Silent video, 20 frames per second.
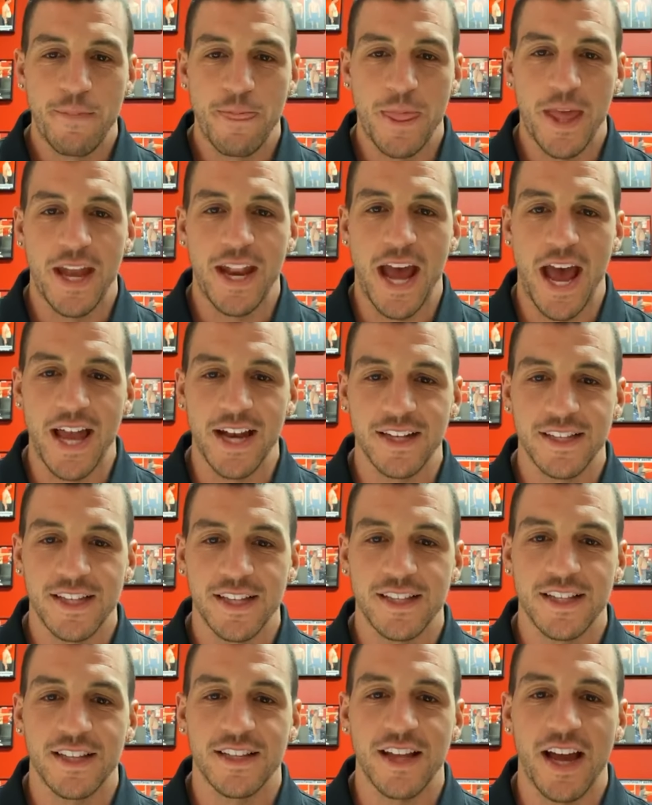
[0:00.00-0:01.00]
And Anna
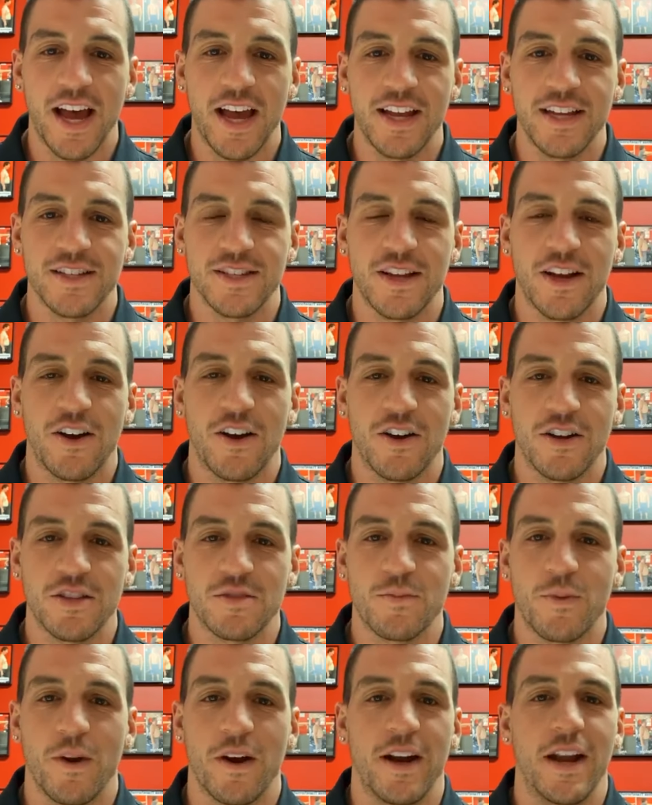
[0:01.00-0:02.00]
says the diet is the
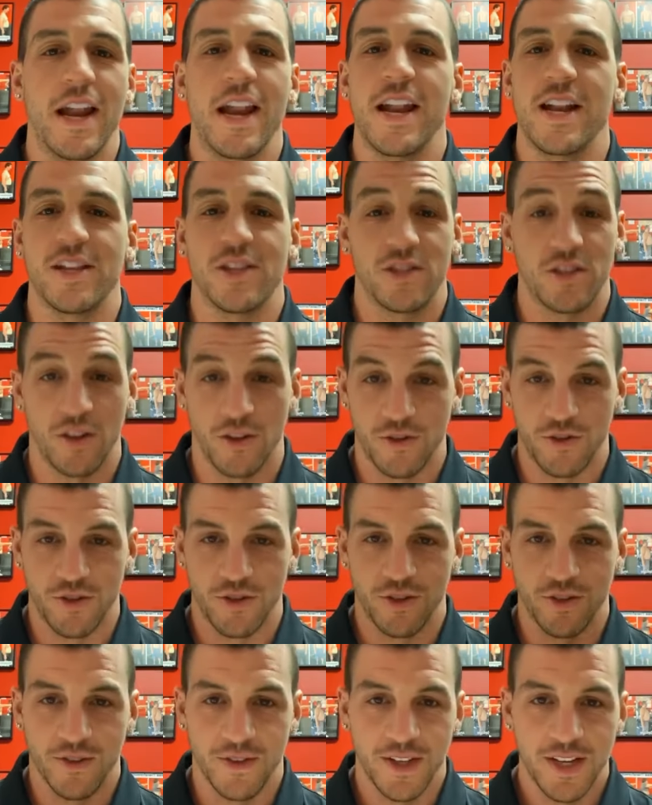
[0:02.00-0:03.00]
hardest part. And it is so
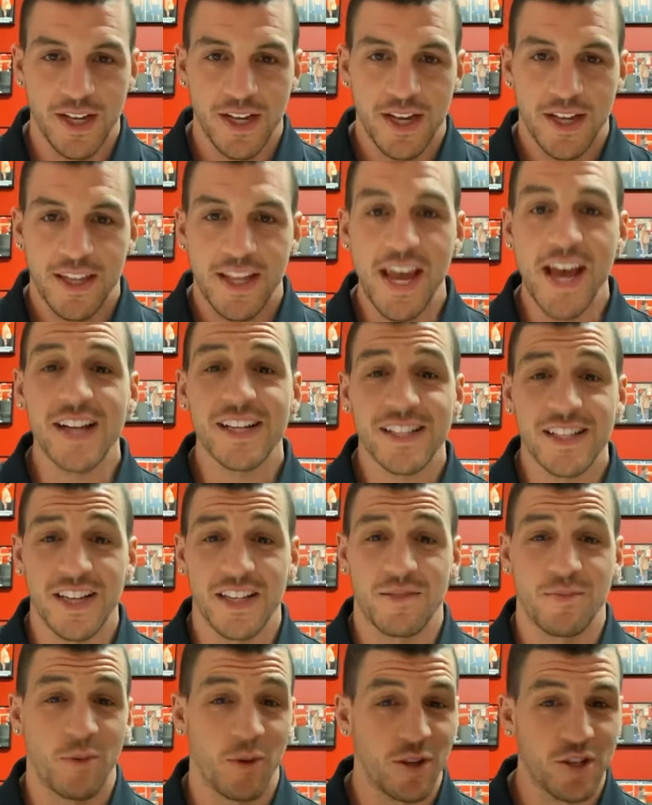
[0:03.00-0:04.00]
true. The
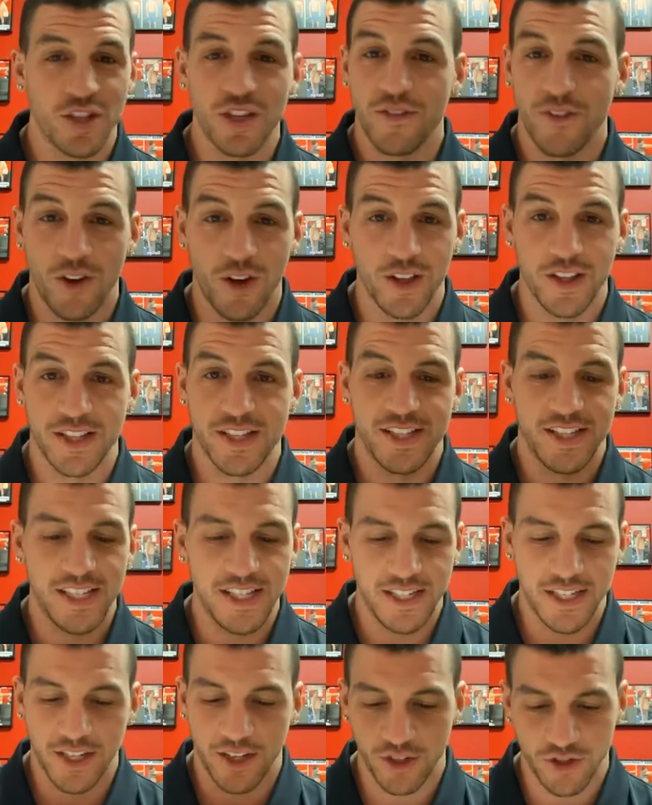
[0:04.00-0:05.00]
exercise portion of all this is
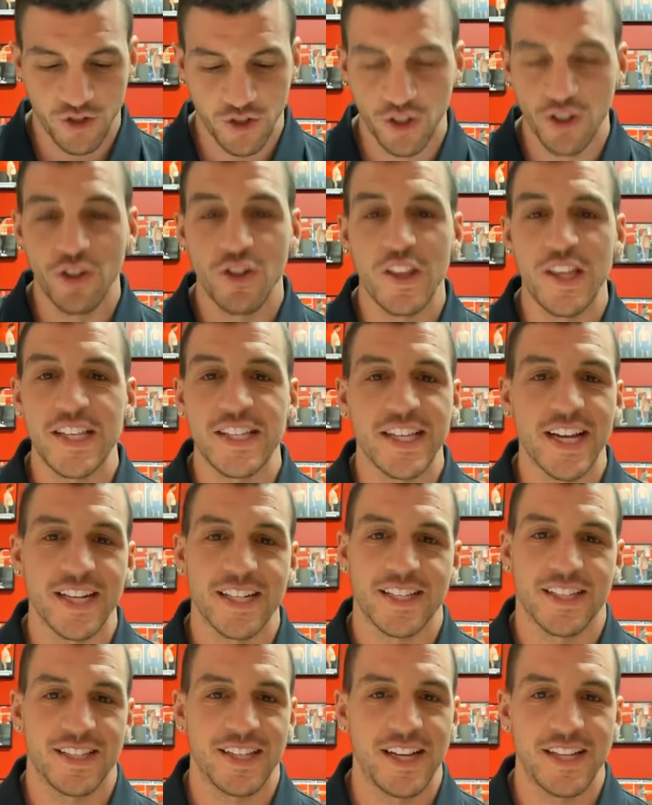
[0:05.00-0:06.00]
easy because you could do these
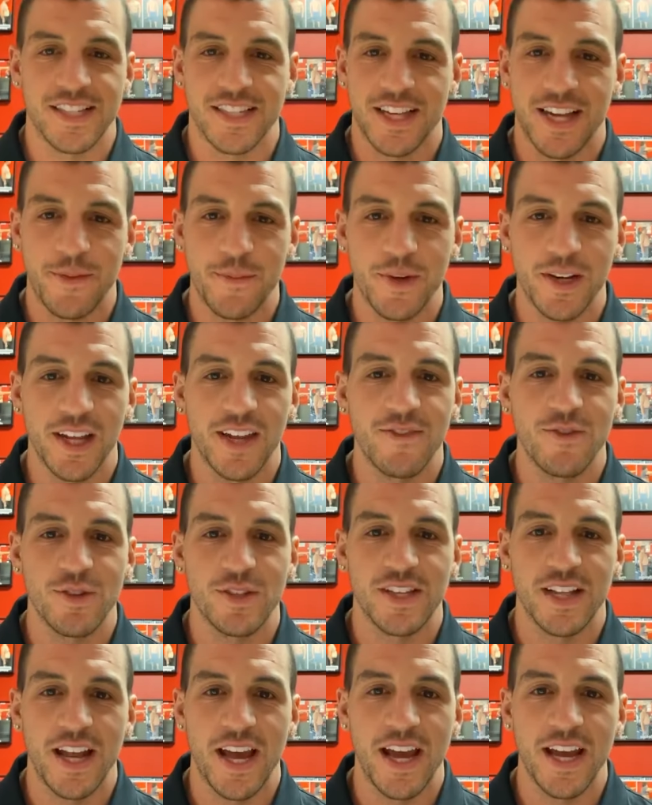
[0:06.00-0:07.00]
exercises that I'm going to give you
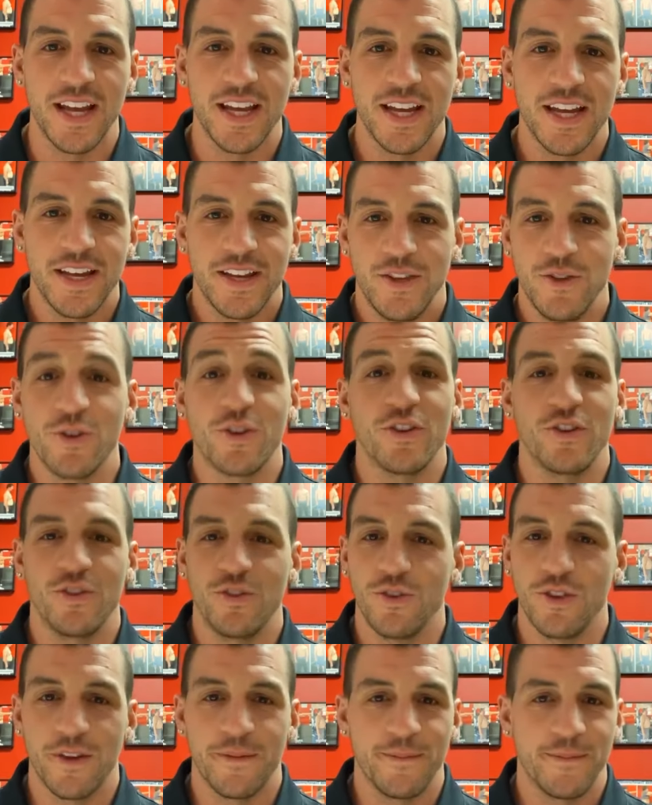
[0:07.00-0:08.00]
today. You can
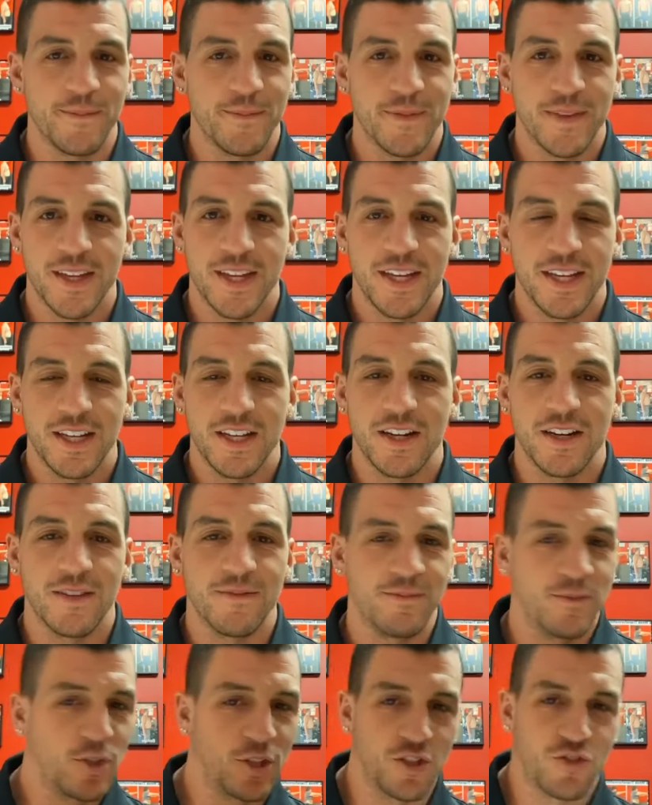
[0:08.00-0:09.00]
do them,
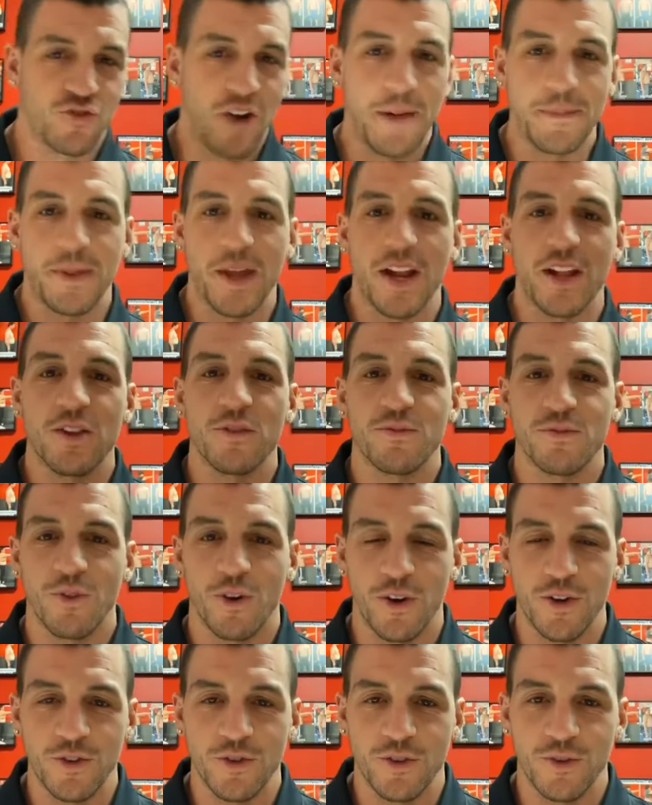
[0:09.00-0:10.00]
you could drop down on the
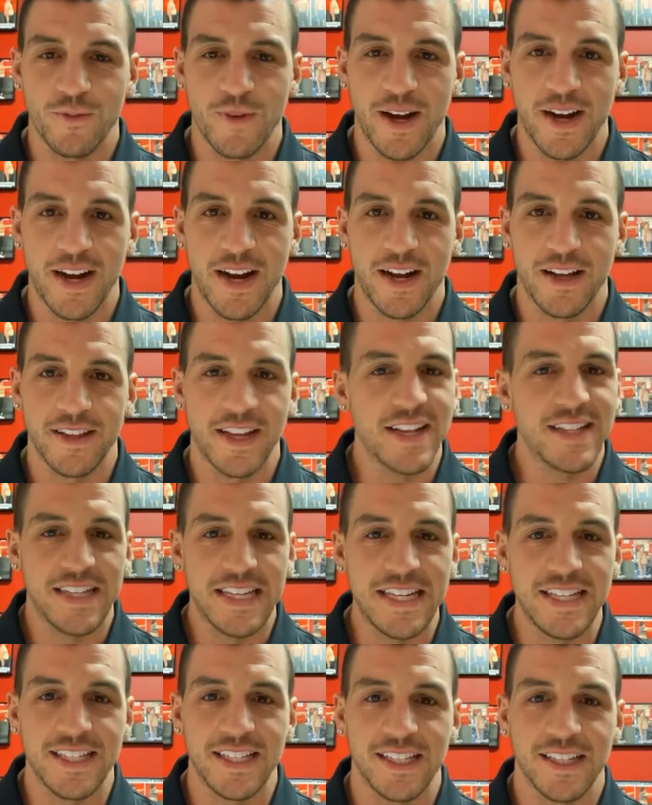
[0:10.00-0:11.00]
floor and do them right now. That's
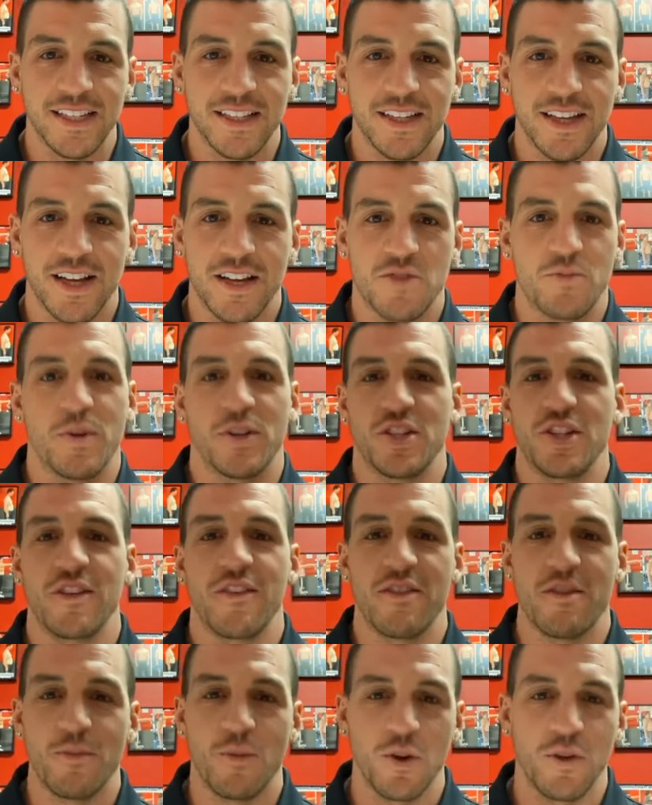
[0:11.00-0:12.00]
easy. And especially if you
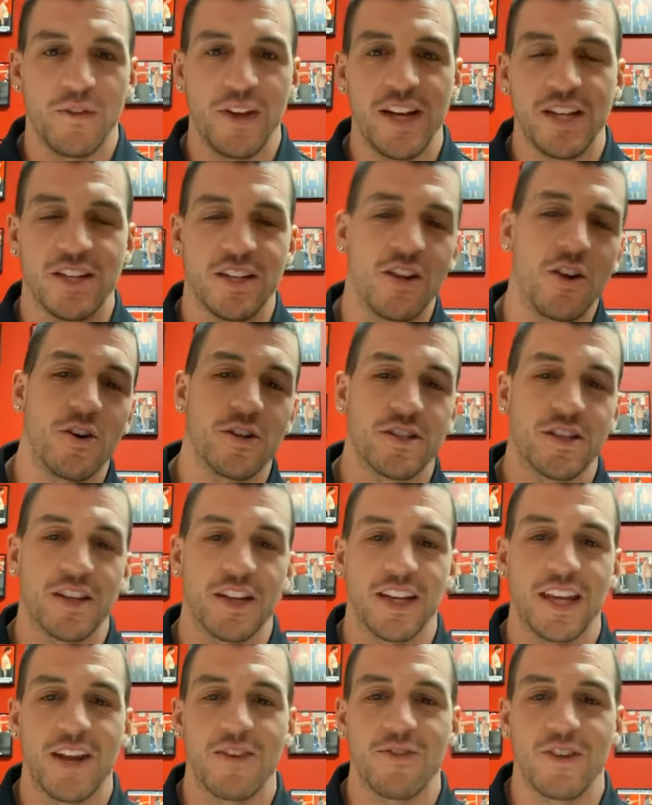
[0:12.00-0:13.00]
have the motivation, it's
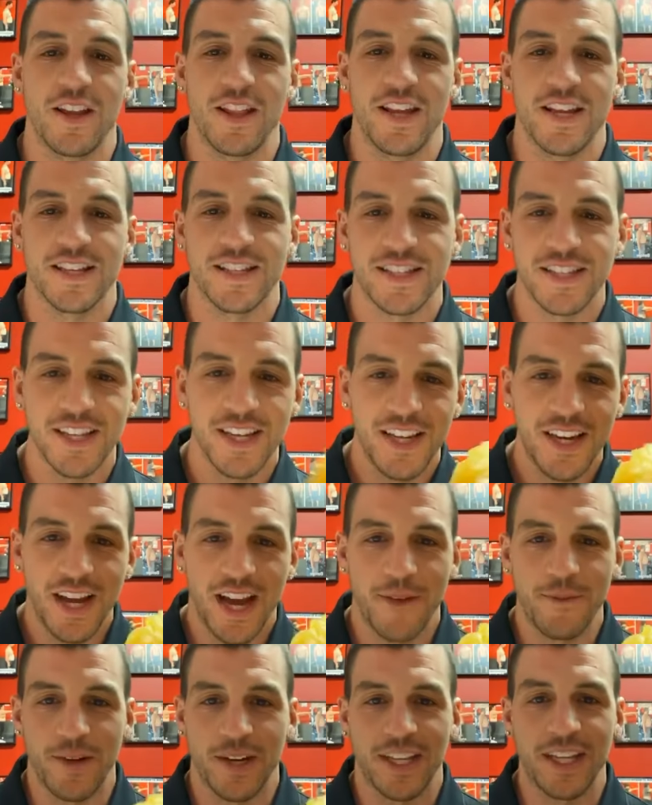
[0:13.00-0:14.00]
going to get rid of this.
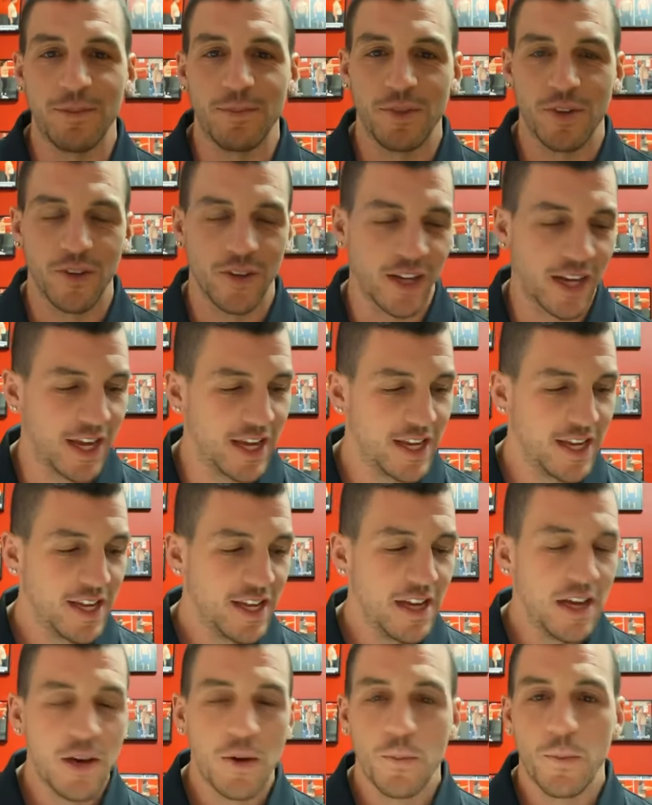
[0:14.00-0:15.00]
I'm going to keep doing it.
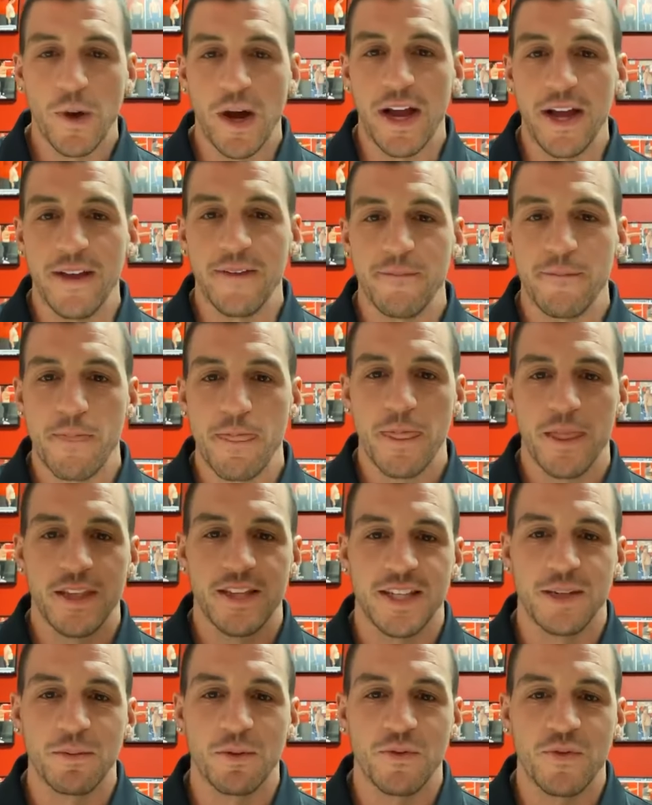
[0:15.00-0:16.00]
But the
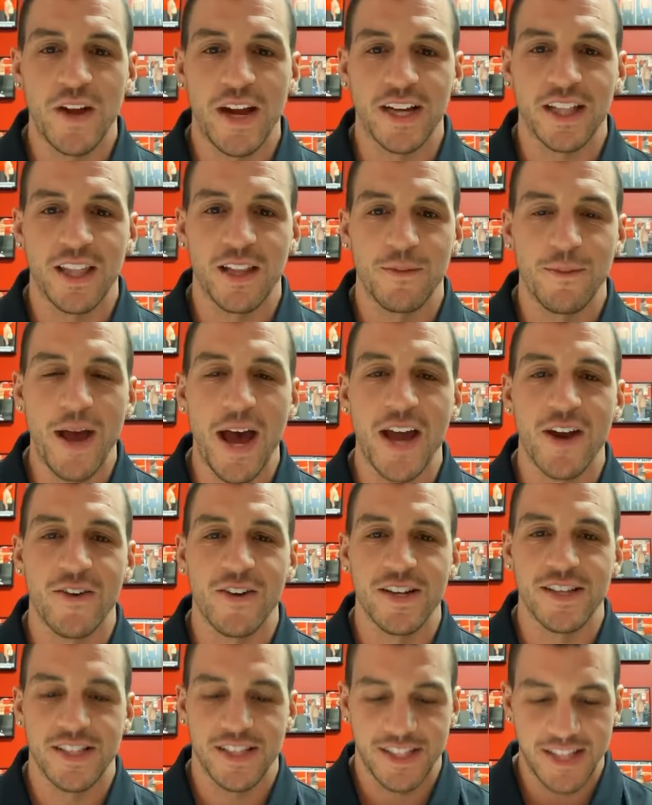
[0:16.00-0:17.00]
simple fact of the matter
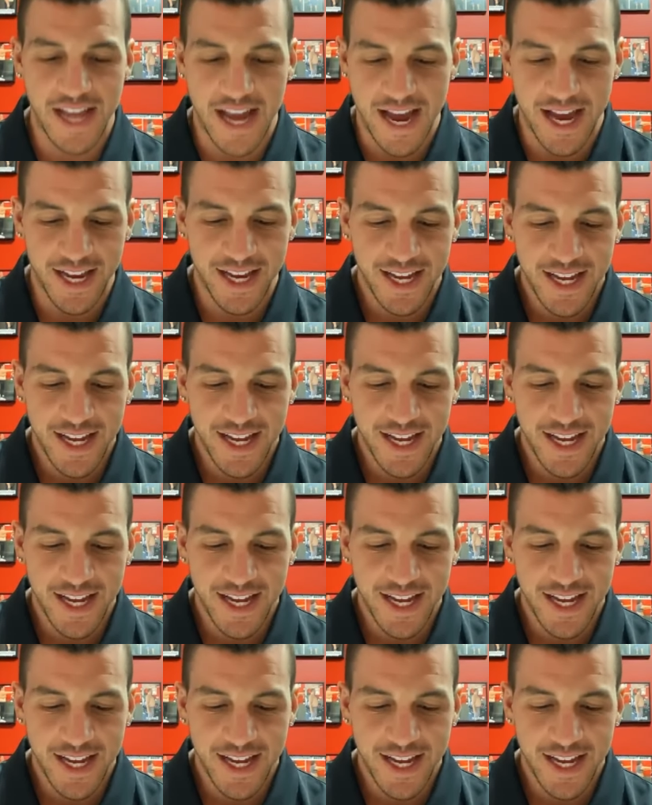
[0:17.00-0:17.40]
is that